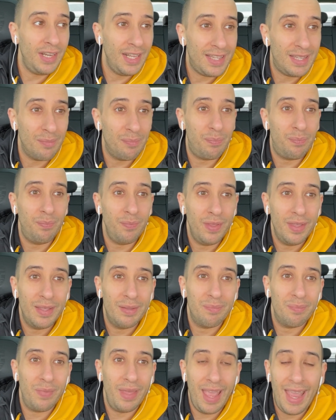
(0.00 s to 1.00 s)
you need to
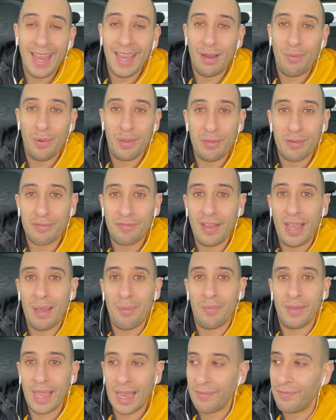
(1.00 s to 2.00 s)
hang out with your
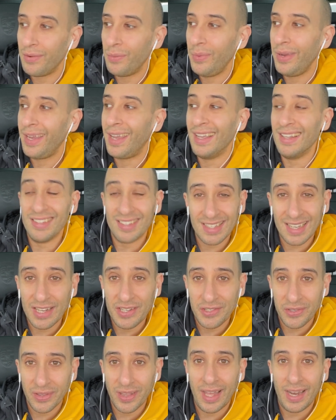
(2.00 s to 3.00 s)
family every weekend,
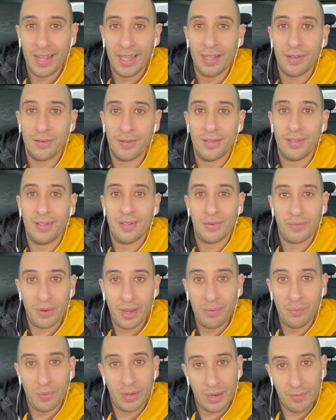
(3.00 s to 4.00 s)
schedule that in.
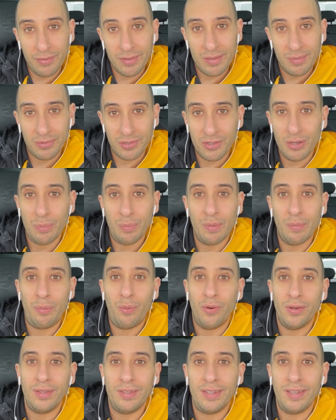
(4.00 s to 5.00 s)
Right? Whatever's super
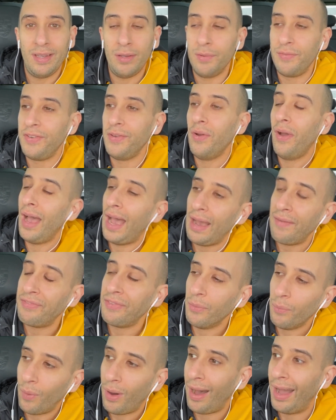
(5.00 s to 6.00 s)
important to you. If you
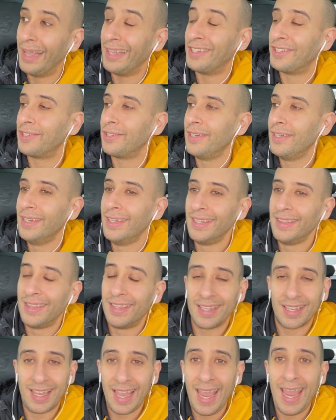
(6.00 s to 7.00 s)
have to watch
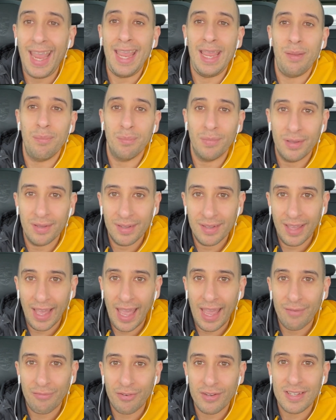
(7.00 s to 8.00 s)
the game
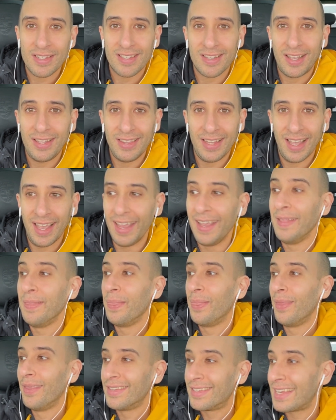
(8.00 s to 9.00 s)
every Sunday,
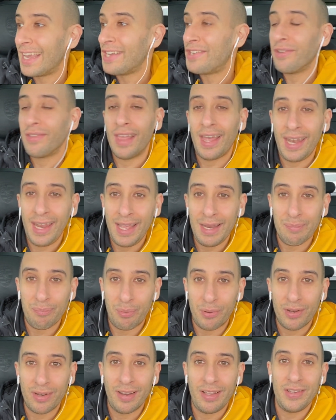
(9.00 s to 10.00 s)
schedule that in,
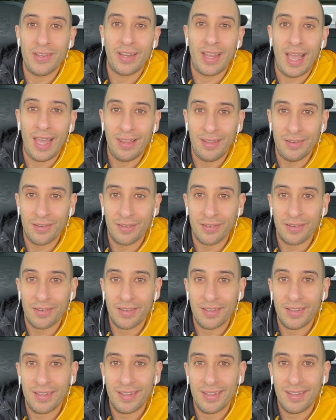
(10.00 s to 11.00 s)
put it on your calendar.
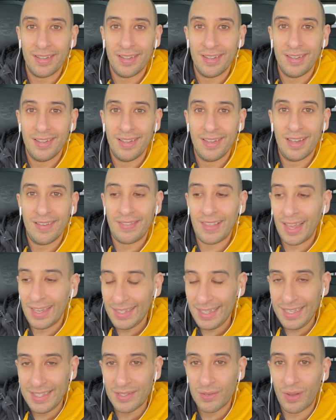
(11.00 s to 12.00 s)
That
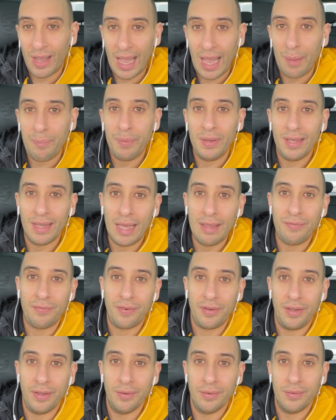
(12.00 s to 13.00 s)
leads to a happy life
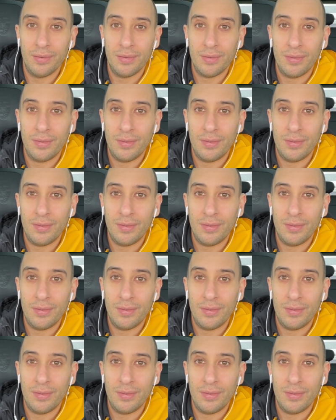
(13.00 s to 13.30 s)
for you.